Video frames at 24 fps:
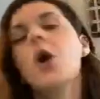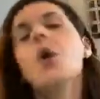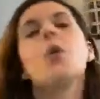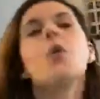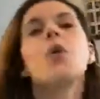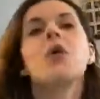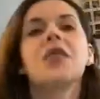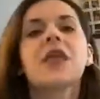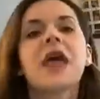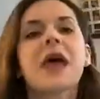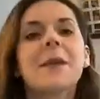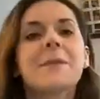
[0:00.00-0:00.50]

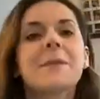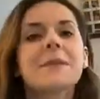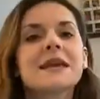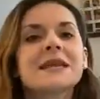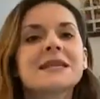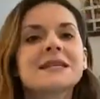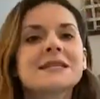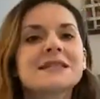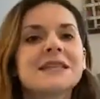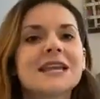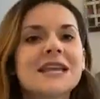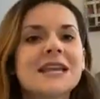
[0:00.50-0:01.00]
Well, that
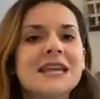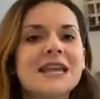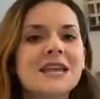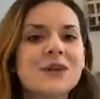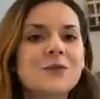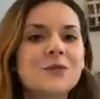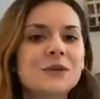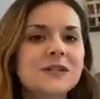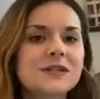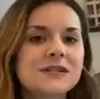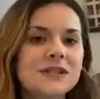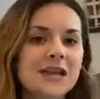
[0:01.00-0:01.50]
means that he
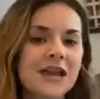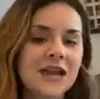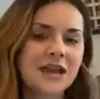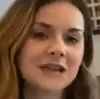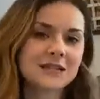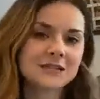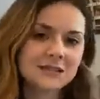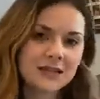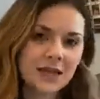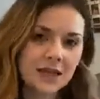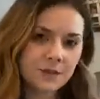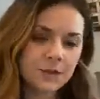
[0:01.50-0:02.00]
was saying,
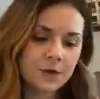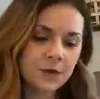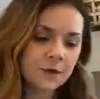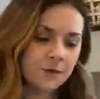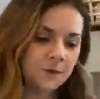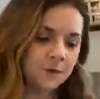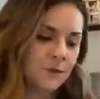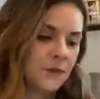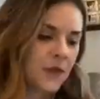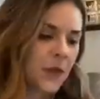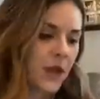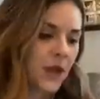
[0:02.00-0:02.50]
Samuel,
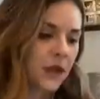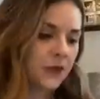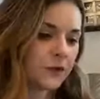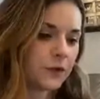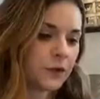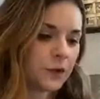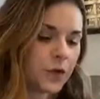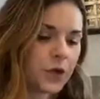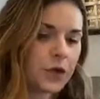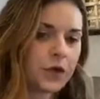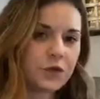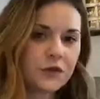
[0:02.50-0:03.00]
if
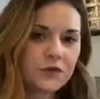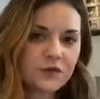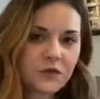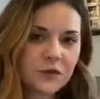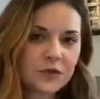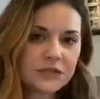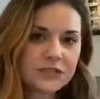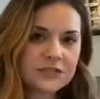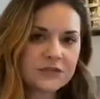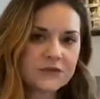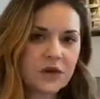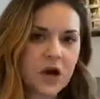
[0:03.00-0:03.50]
you hear the
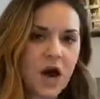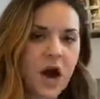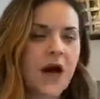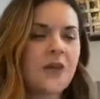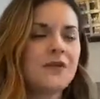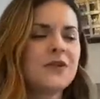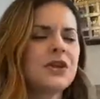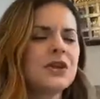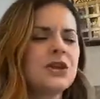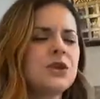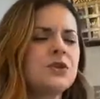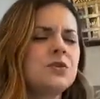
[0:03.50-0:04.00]
voice of God,
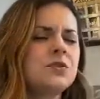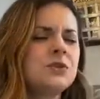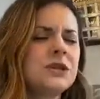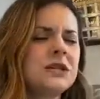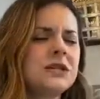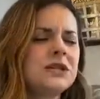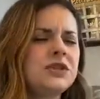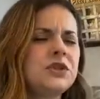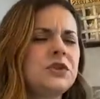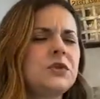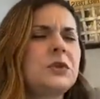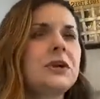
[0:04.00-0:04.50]
then you
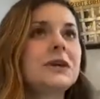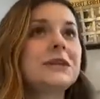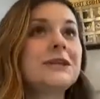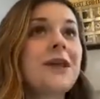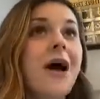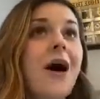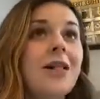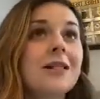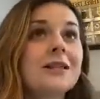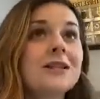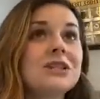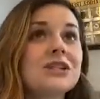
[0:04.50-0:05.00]
need to
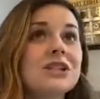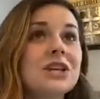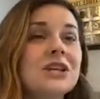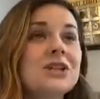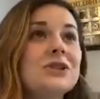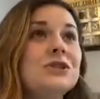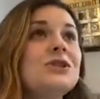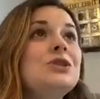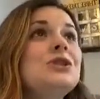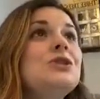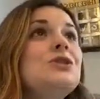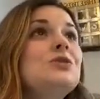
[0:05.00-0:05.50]
acknowledge it,
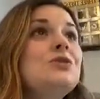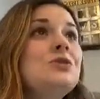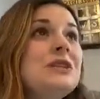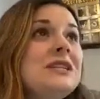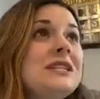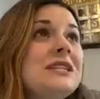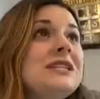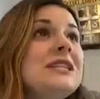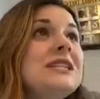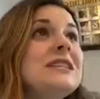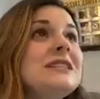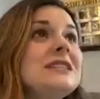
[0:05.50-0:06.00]
and you
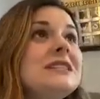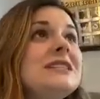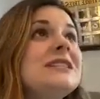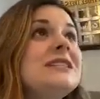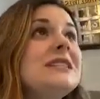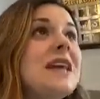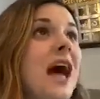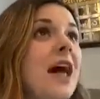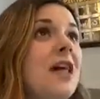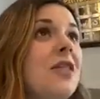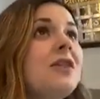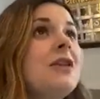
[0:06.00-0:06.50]
need to
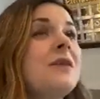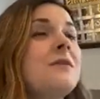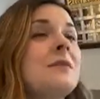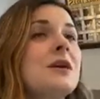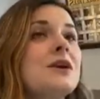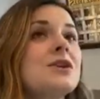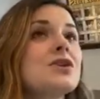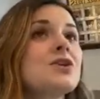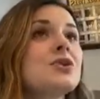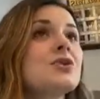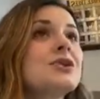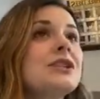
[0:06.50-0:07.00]
tell him
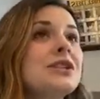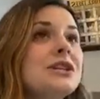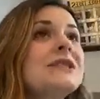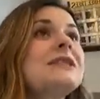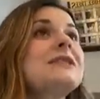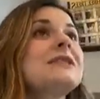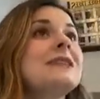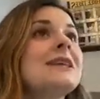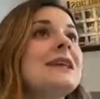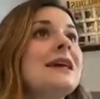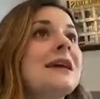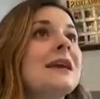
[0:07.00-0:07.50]
that you're
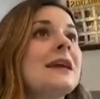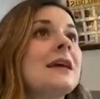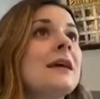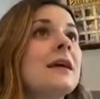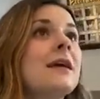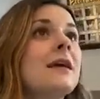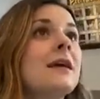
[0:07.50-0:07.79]
listening